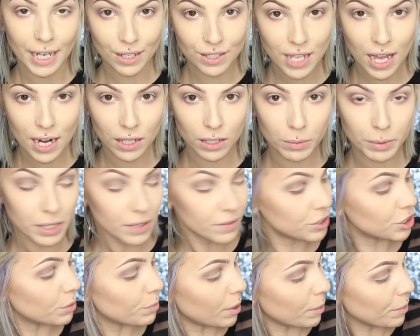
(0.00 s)
Now to add a little bit of
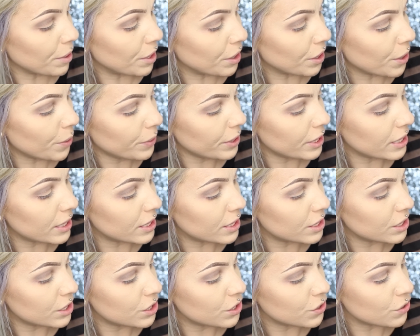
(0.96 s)
shimmer, I'm gonna go
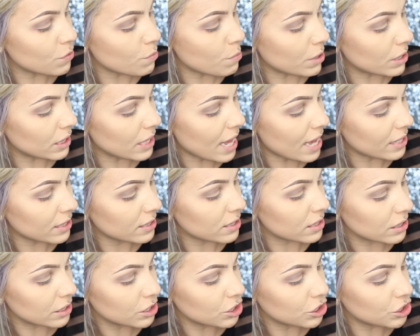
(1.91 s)
in to
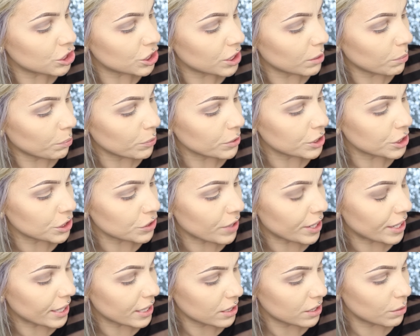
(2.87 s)
Molasses Chip, which is
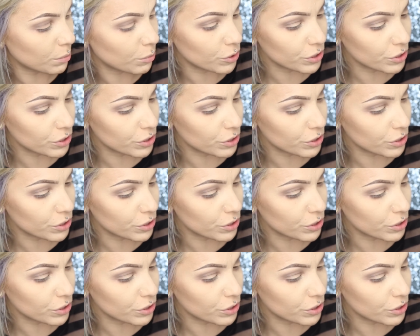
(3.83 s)
right next to